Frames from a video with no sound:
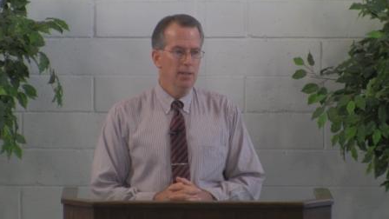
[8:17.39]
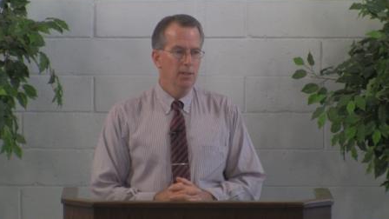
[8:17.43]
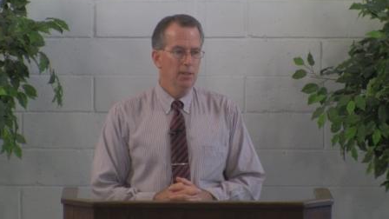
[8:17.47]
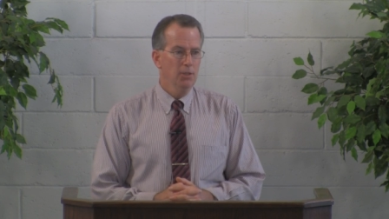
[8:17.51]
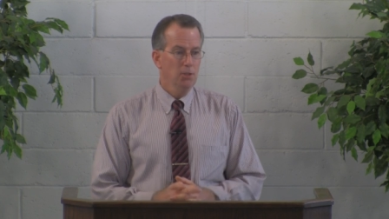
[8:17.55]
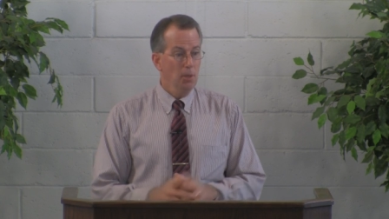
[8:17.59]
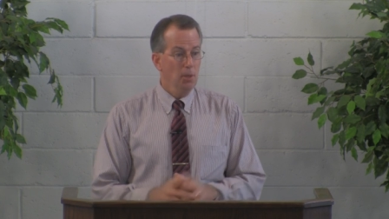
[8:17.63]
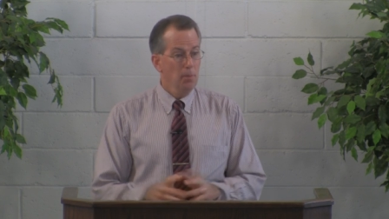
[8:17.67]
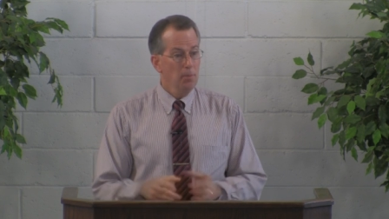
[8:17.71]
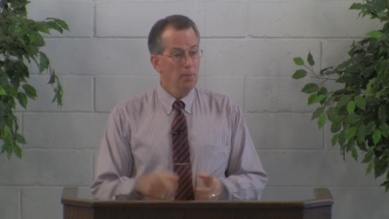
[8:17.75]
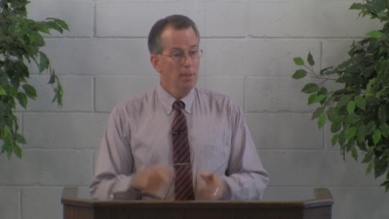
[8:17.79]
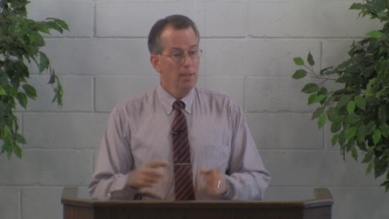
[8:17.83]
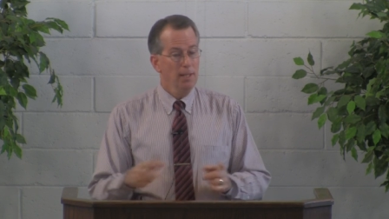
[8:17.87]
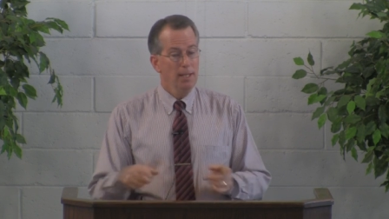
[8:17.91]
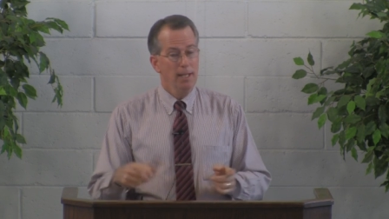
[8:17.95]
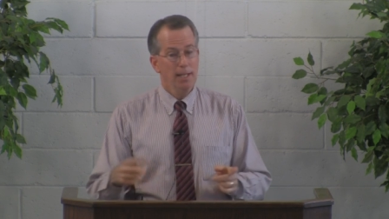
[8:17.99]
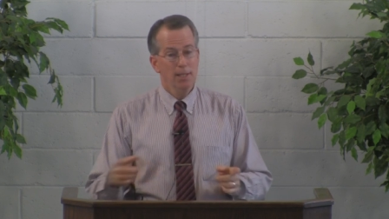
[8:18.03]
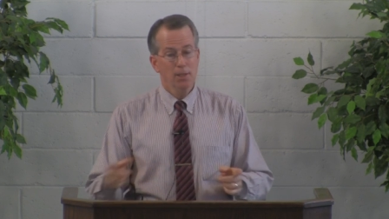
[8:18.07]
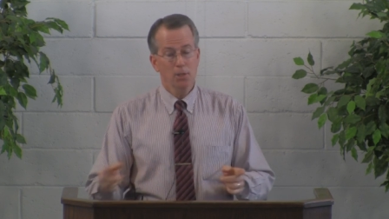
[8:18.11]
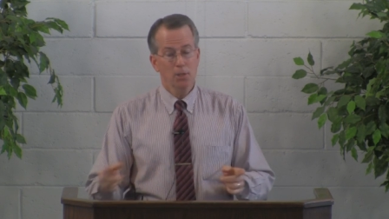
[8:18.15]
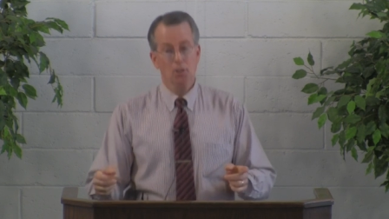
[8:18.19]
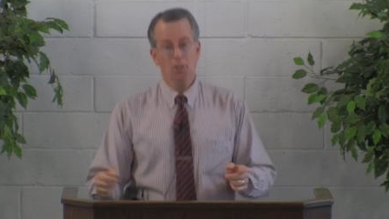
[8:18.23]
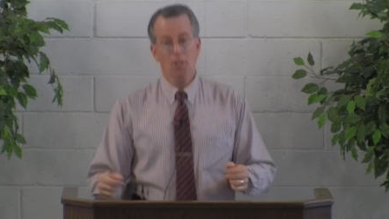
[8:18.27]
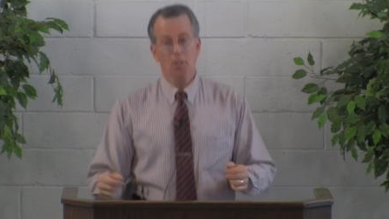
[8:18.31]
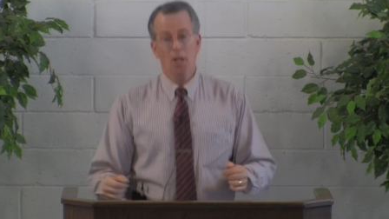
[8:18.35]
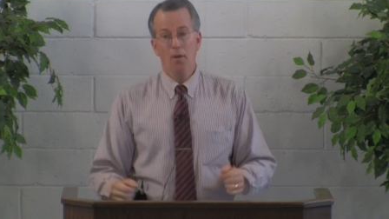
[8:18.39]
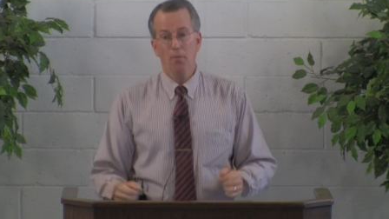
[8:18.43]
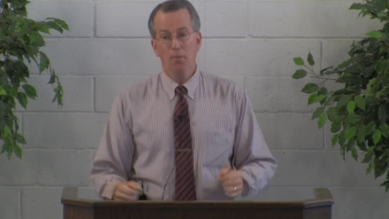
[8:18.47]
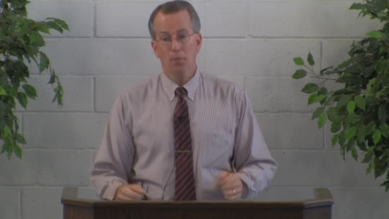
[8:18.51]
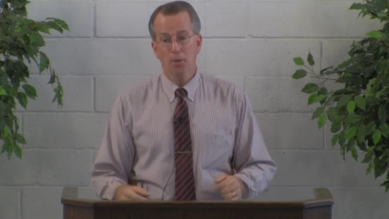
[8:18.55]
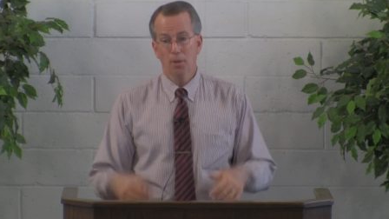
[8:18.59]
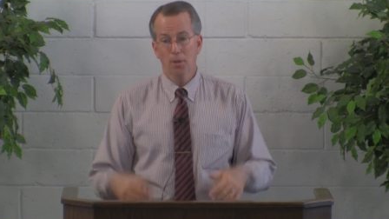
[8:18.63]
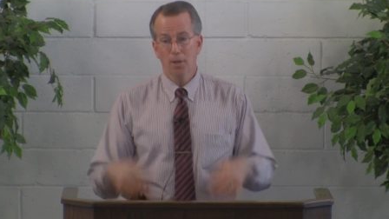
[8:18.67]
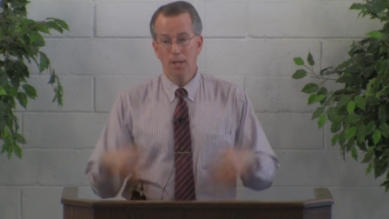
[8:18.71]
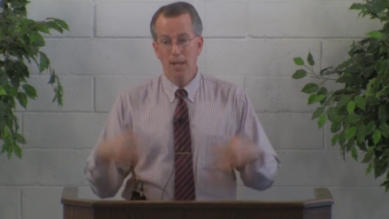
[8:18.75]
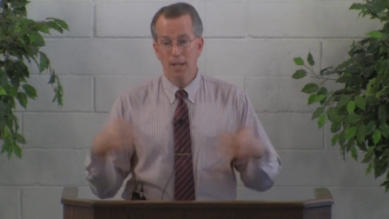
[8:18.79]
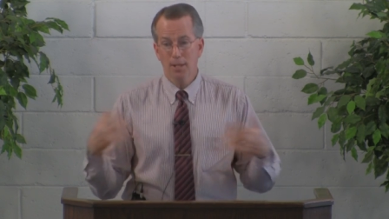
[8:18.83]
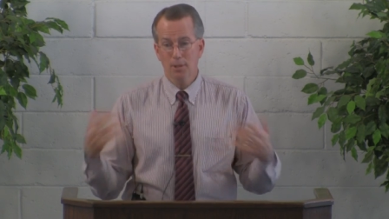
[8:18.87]
something he
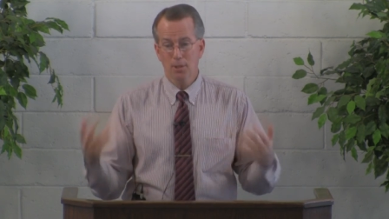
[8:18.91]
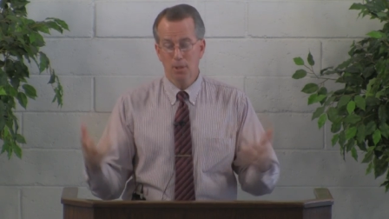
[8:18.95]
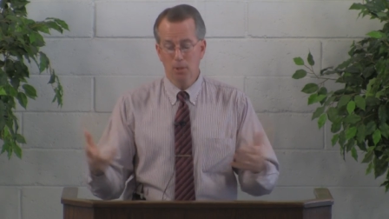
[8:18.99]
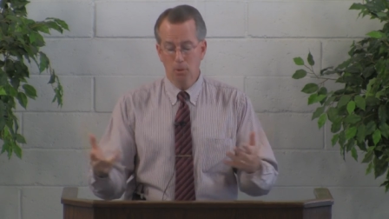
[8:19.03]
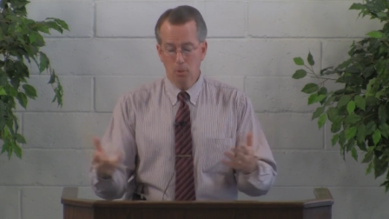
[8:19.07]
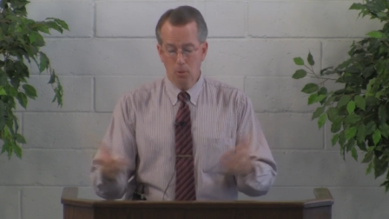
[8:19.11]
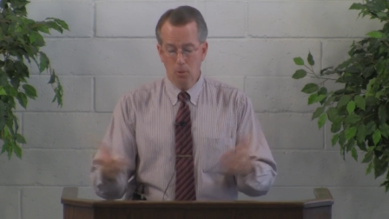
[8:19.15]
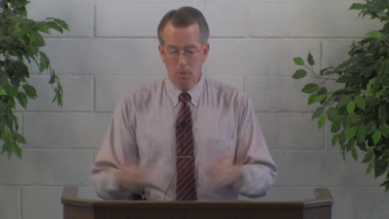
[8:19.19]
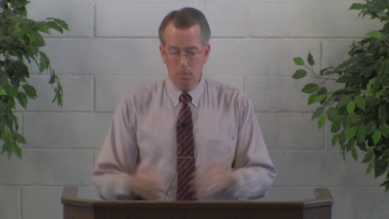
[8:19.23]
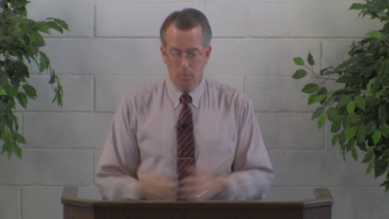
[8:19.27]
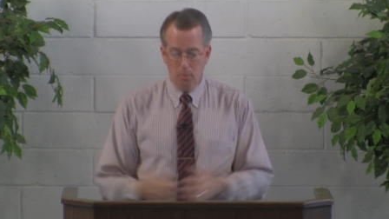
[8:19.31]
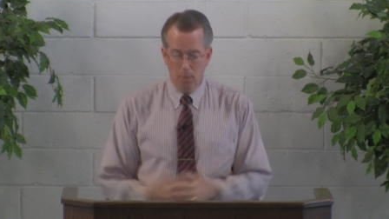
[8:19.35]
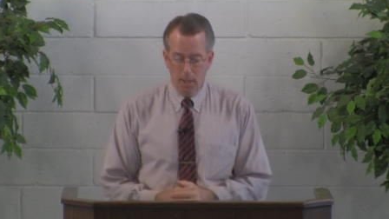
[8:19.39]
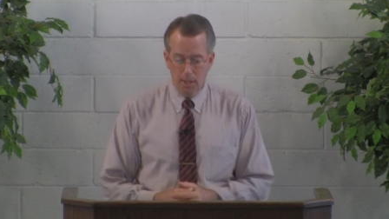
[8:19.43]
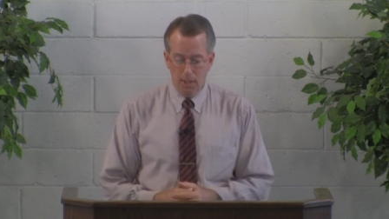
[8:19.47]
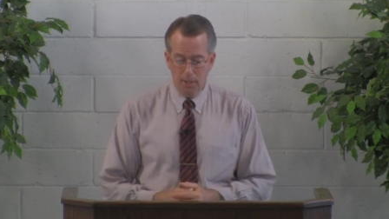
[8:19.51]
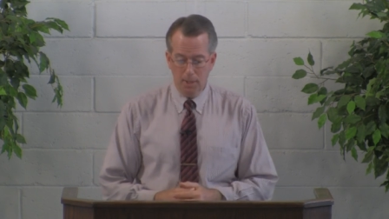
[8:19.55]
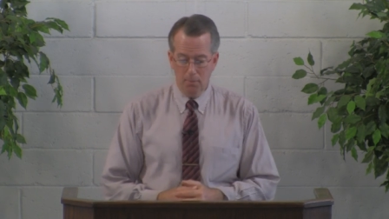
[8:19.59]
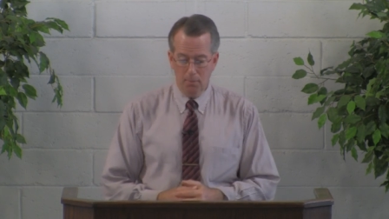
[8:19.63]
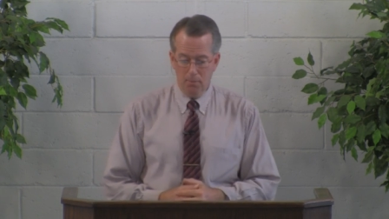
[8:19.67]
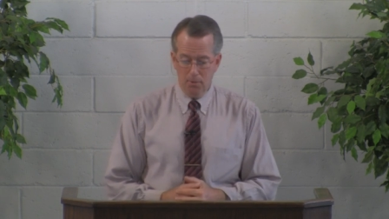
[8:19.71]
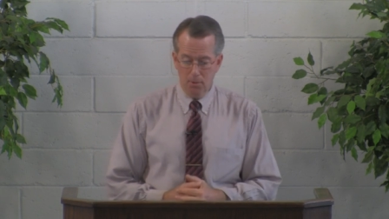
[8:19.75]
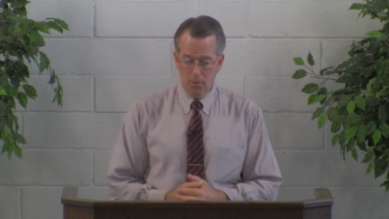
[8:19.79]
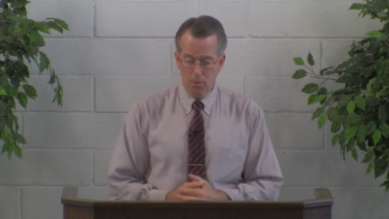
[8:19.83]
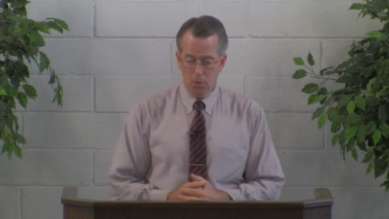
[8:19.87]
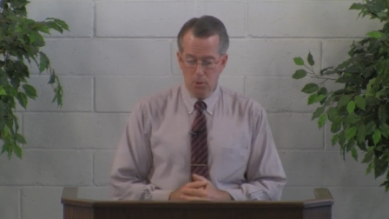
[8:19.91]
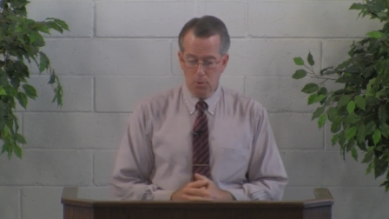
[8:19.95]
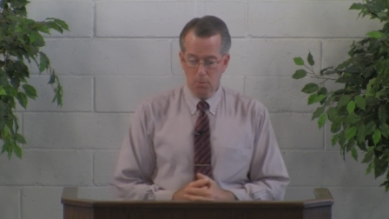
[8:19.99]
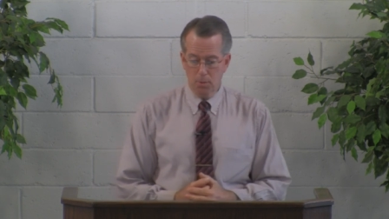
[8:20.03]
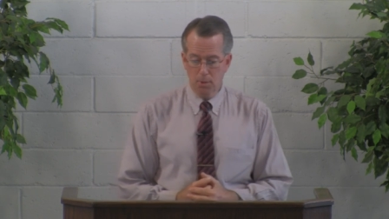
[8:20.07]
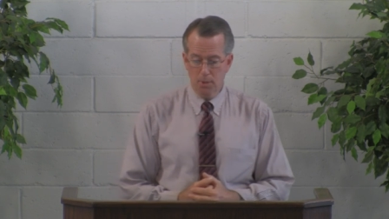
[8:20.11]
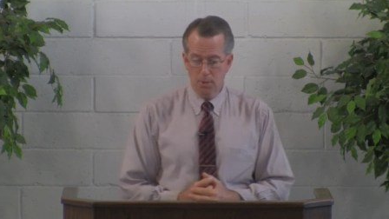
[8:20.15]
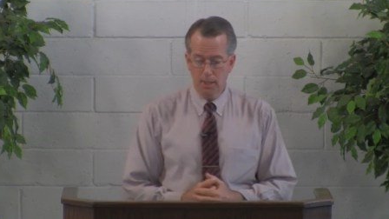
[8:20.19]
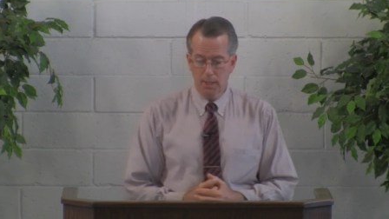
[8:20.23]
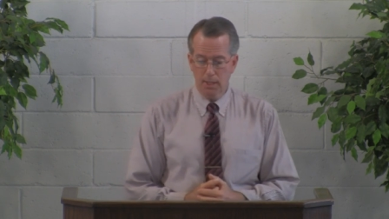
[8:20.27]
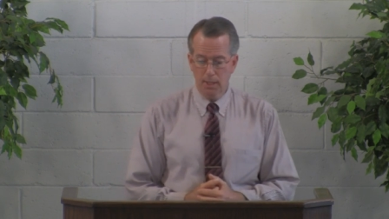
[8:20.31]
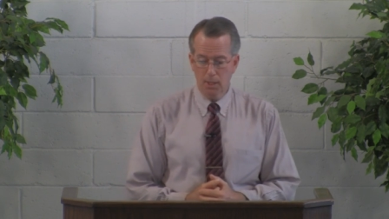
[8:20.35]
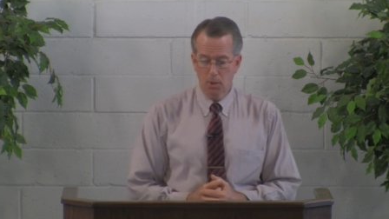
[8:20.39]
discovered as the Lord brought him through this
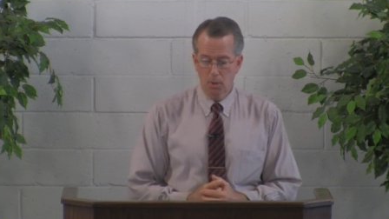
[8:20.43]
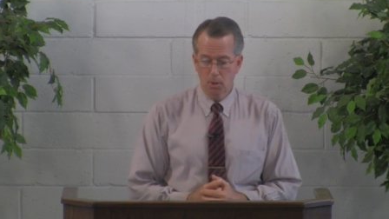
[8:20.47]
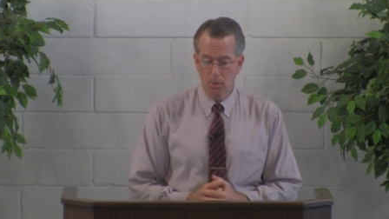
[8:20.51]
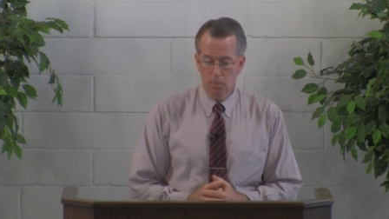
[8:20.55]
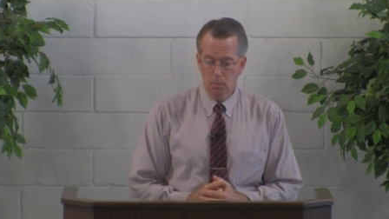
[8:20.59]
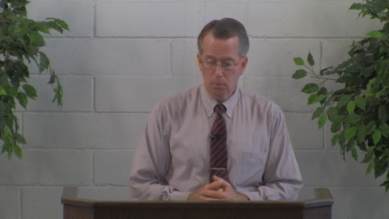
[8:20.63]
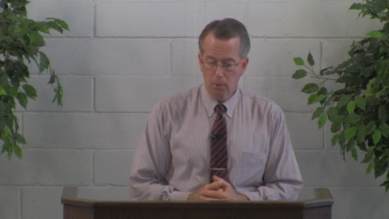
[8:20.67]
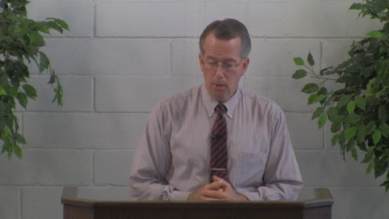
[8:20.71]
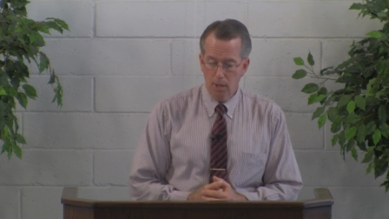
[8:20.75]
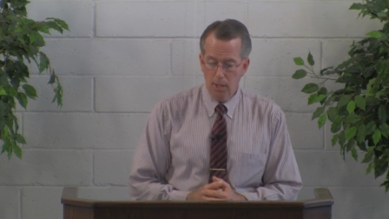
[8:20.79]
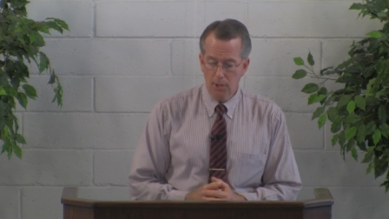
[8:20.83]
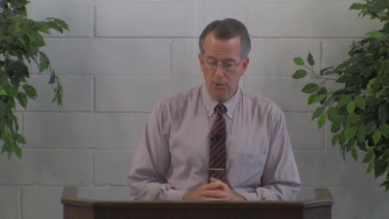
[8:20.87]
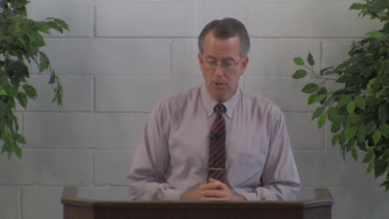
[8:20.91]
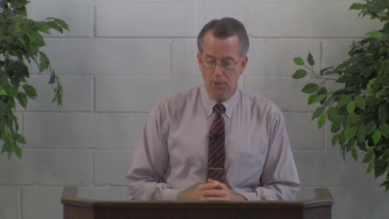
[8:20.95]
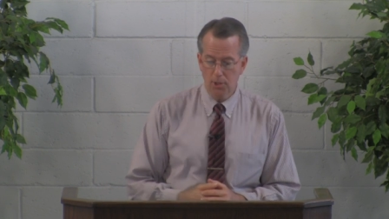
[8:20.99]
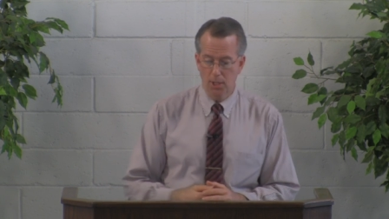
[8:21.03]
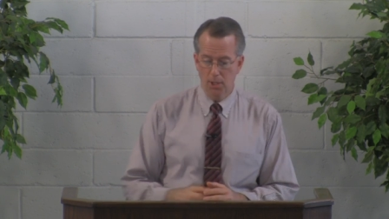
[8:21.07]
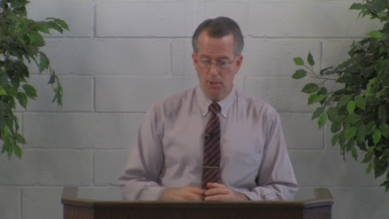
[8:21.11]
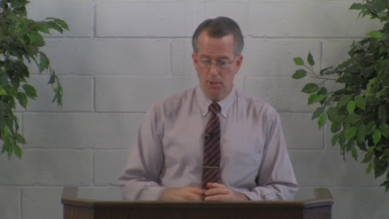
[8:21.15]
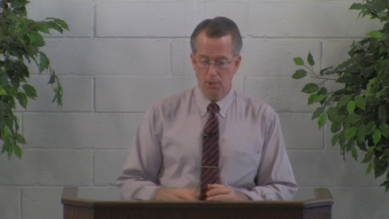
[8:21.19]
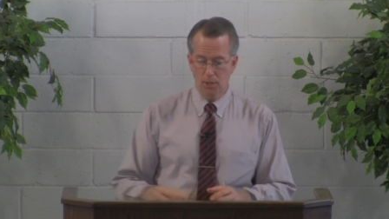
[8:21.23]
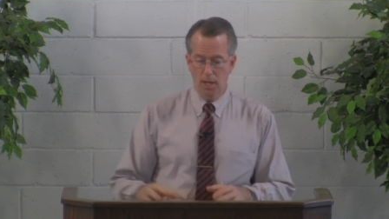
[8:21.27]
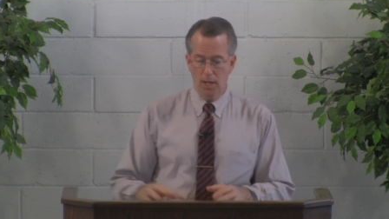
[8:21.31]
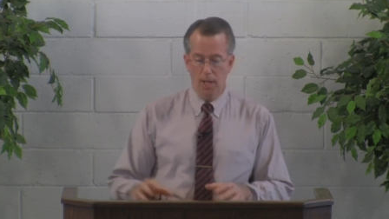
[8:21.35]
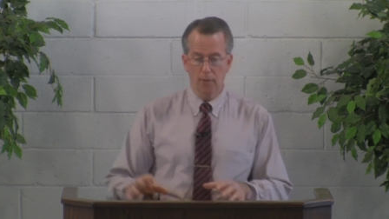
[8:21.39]
particular process.